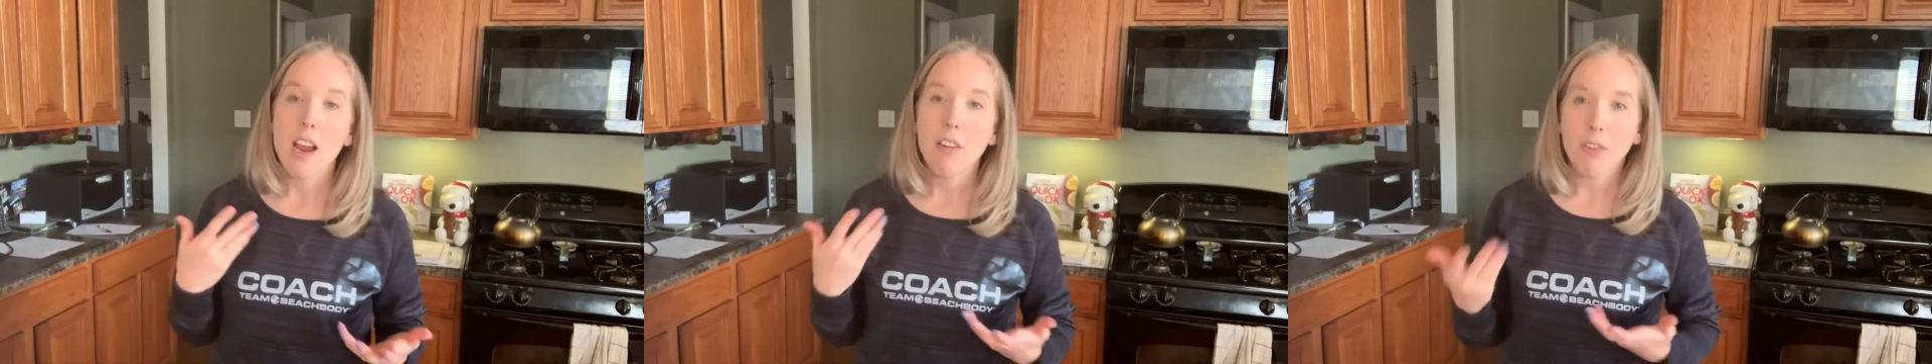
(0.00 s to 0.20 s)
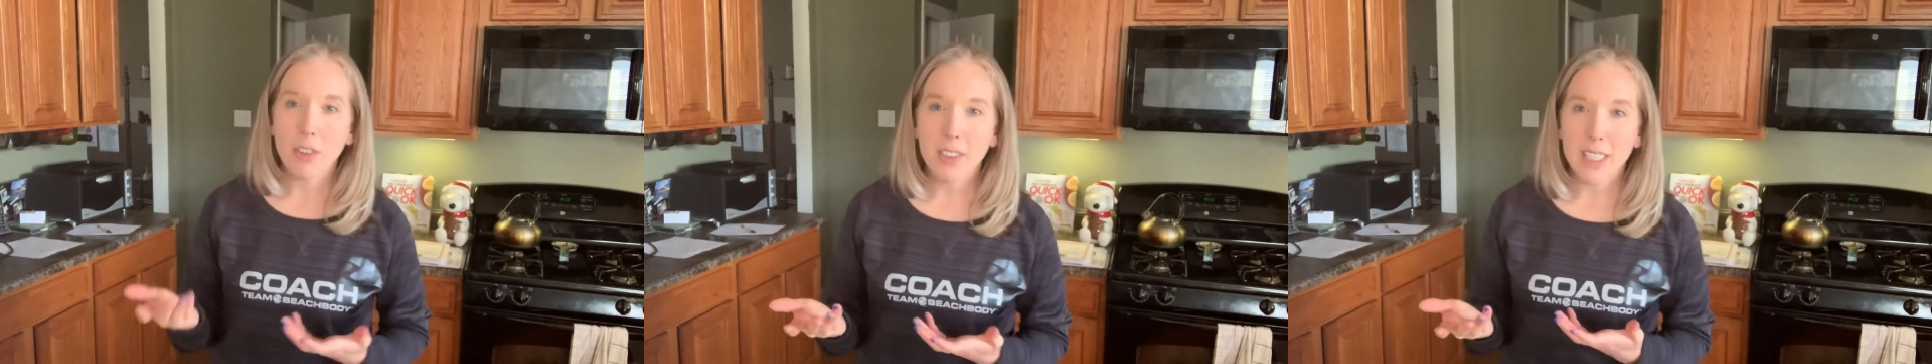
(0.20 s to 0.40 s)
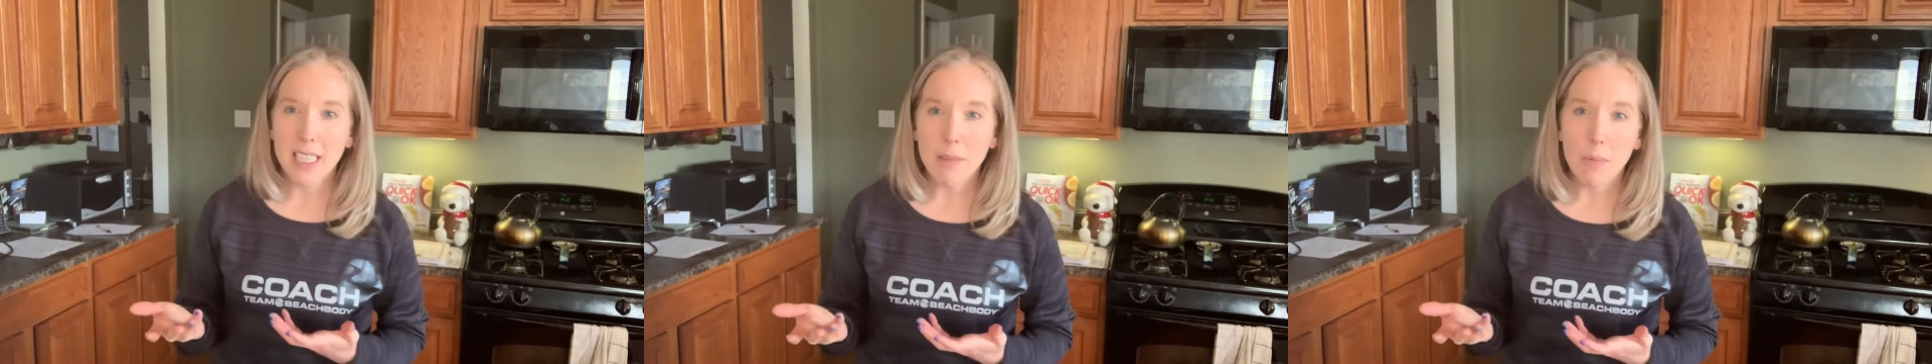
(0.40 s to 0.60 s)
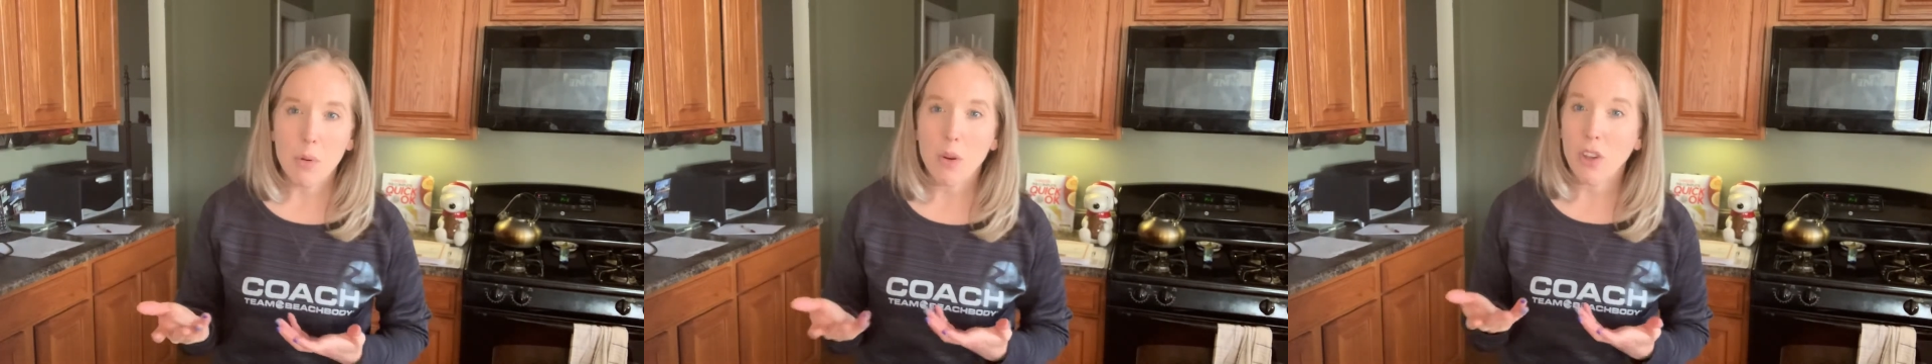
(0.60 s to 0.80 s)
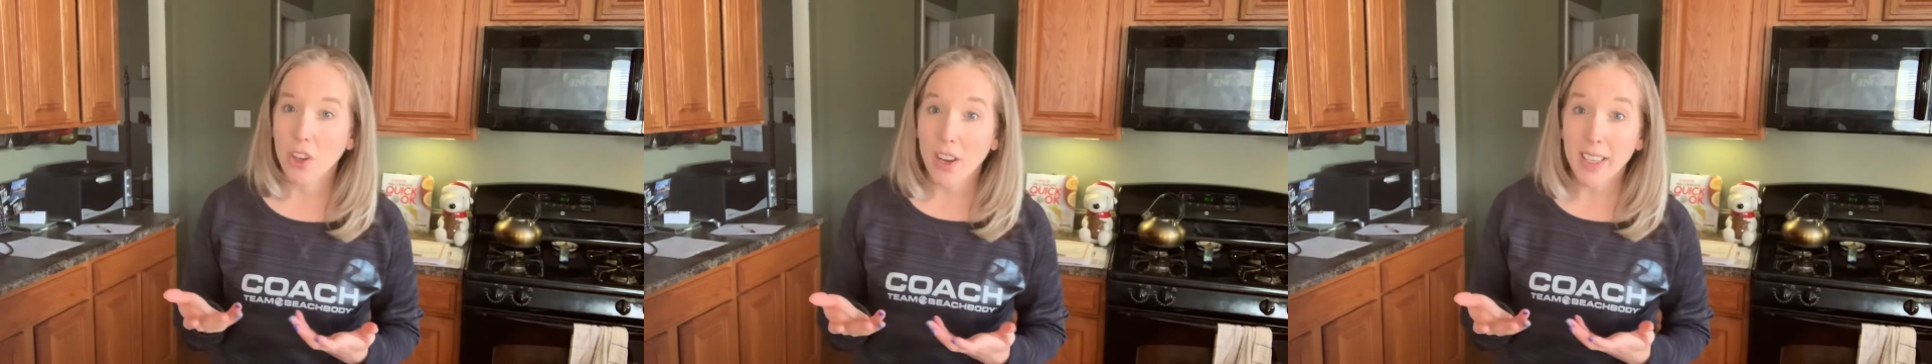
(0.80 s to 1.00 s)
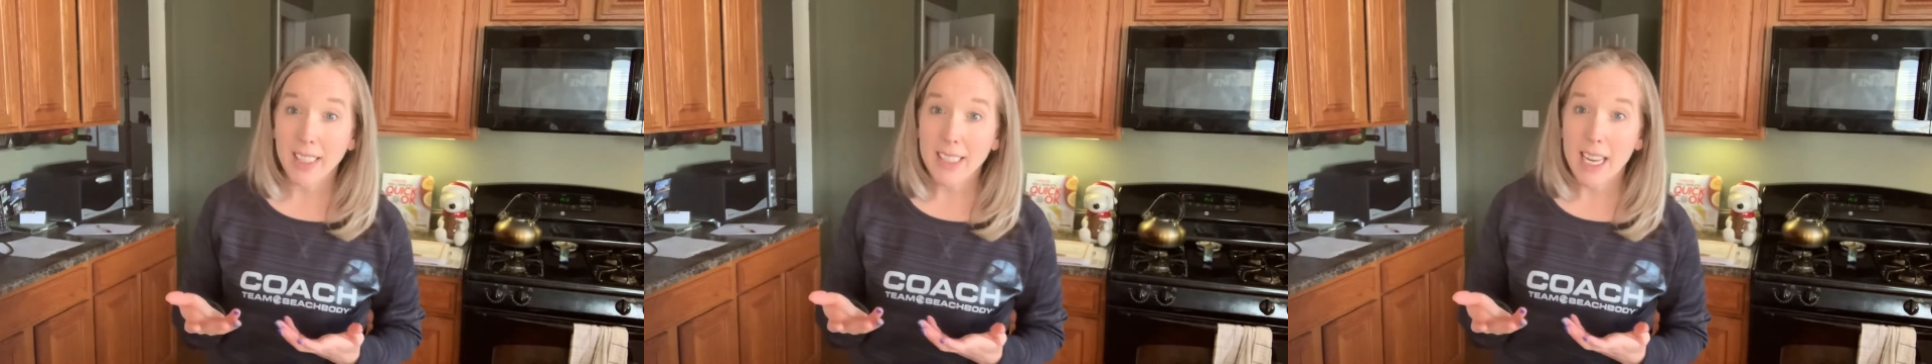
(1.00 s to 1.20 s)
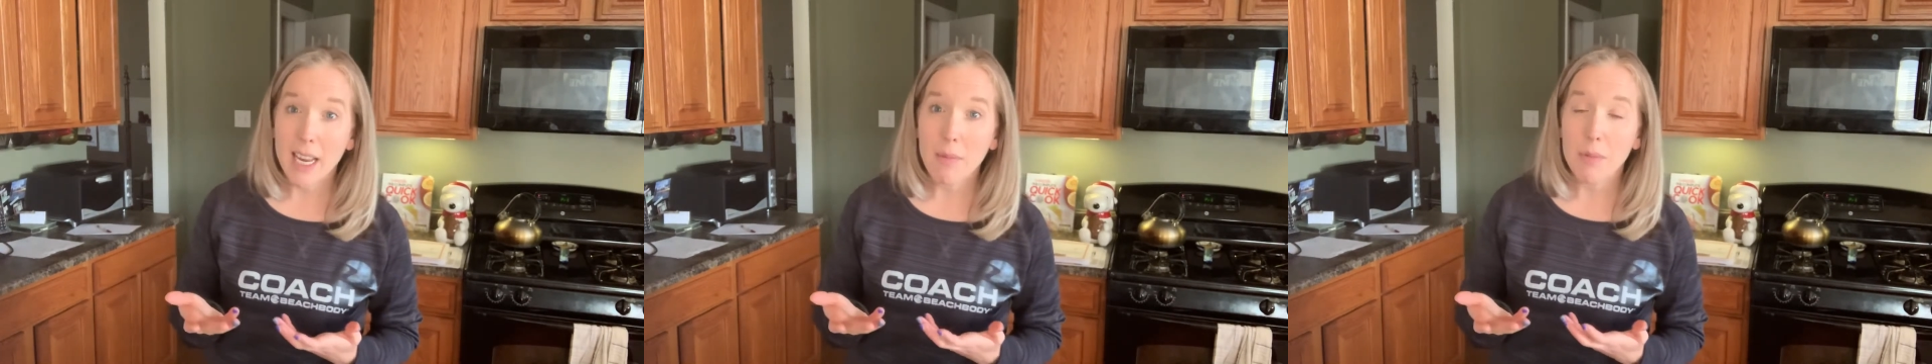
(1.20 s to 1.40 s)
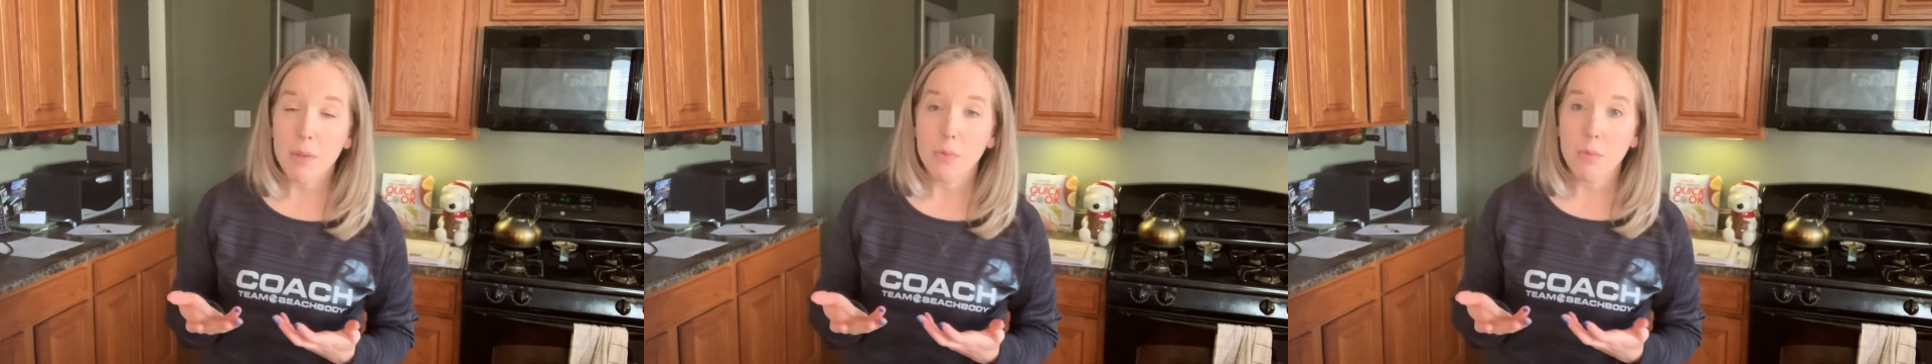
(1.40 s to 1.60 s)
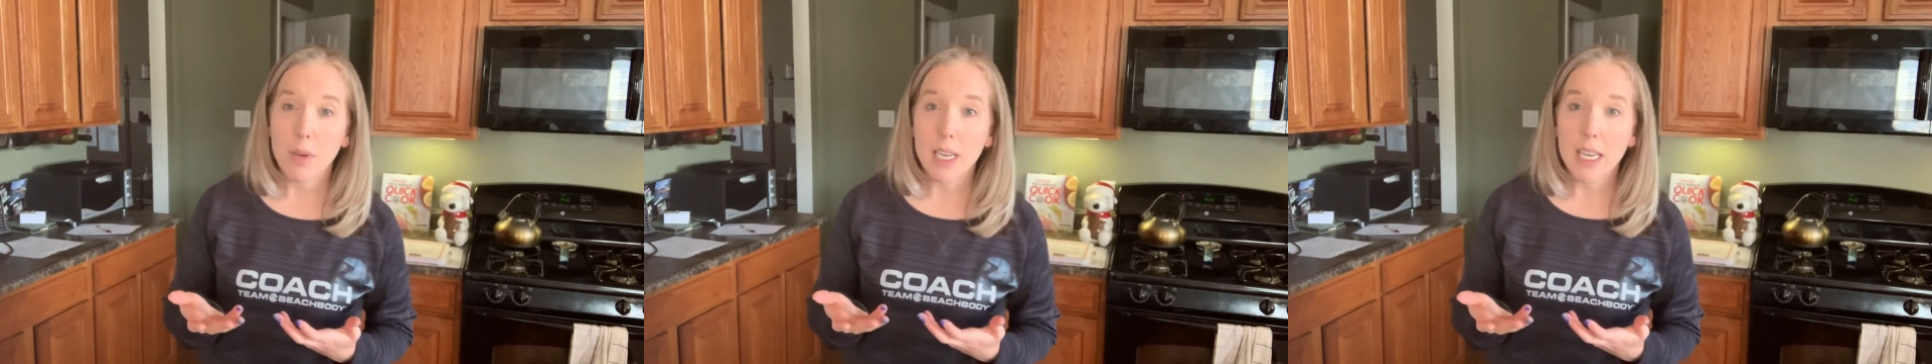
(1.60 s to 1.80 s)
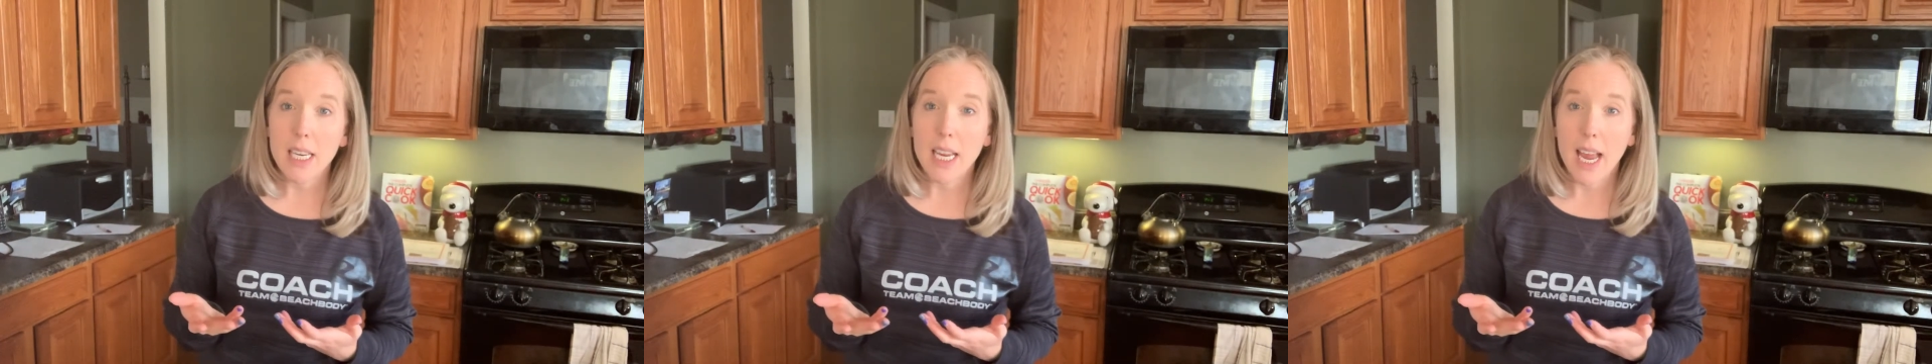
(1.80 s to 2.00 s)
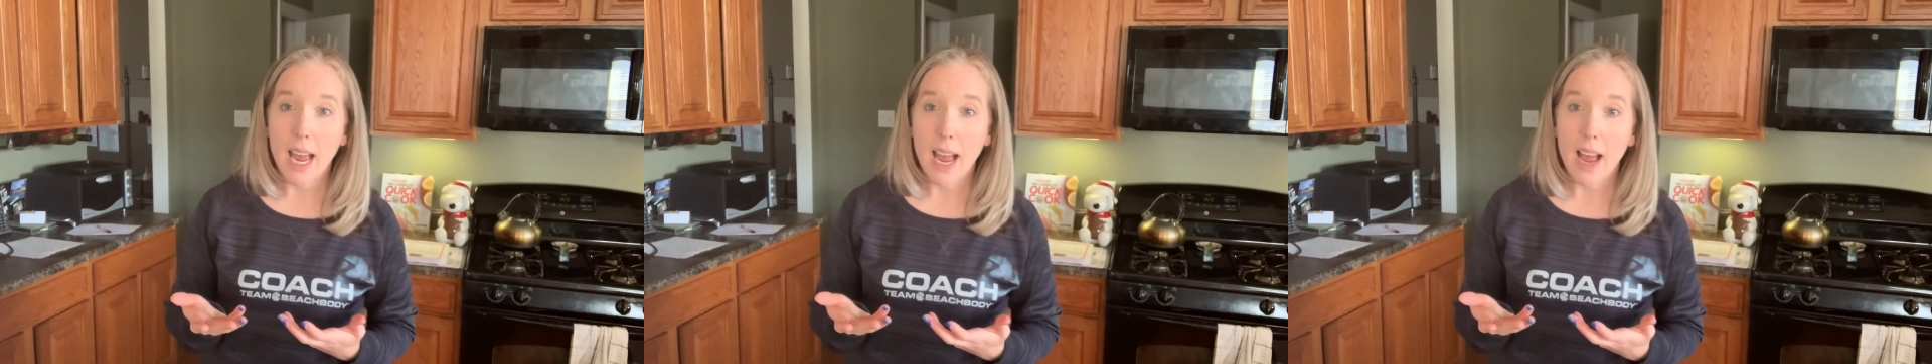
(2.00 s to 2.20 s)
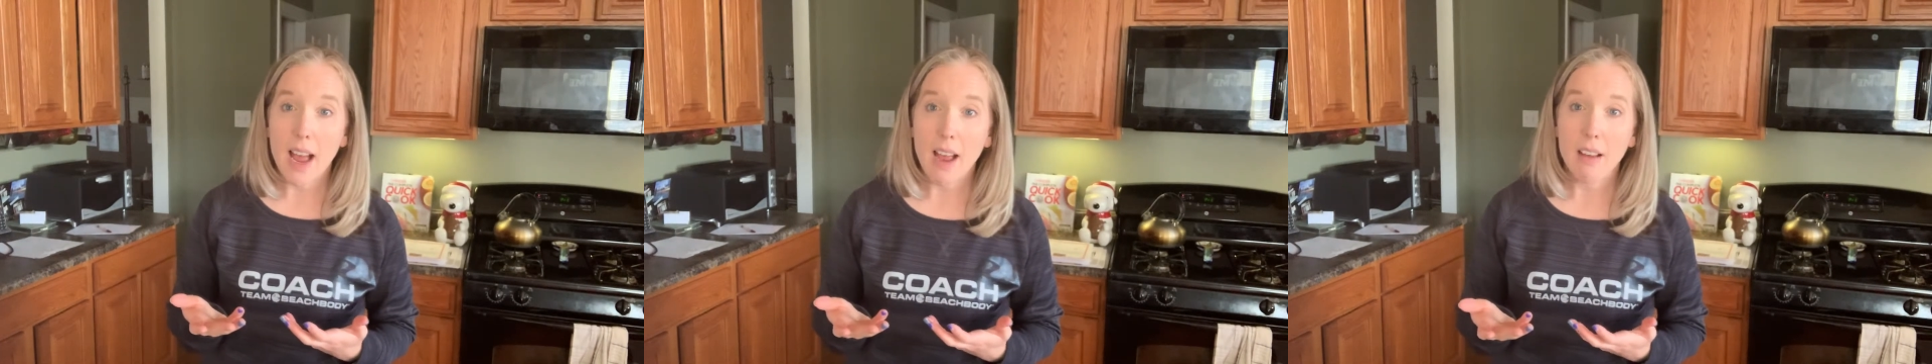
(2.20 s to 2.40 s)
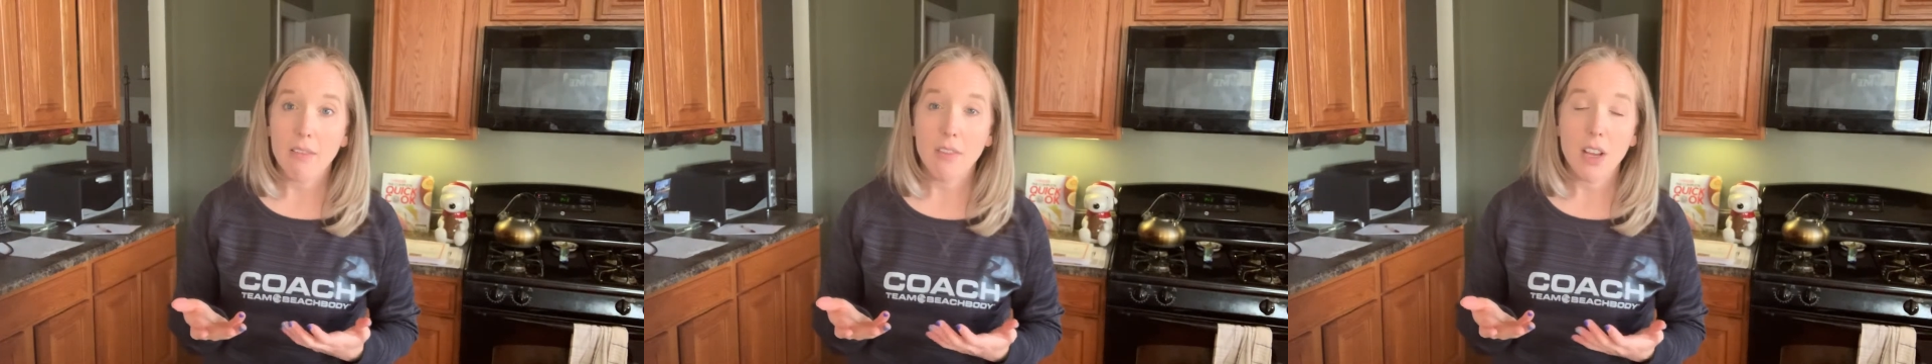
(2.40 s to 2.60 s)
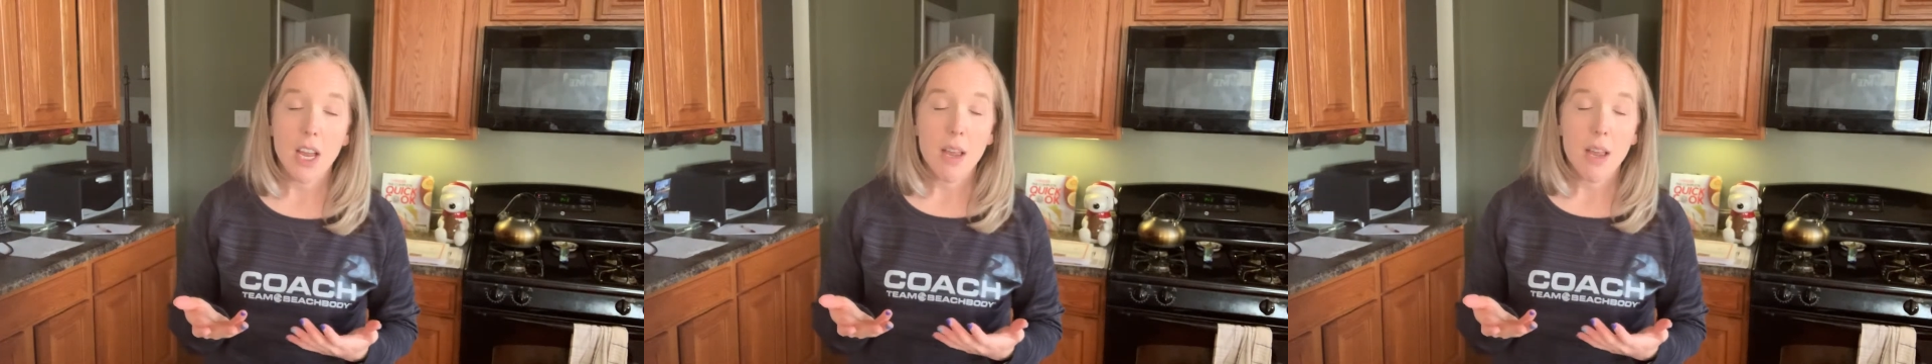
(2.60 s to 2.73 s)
For example, a lot of times we have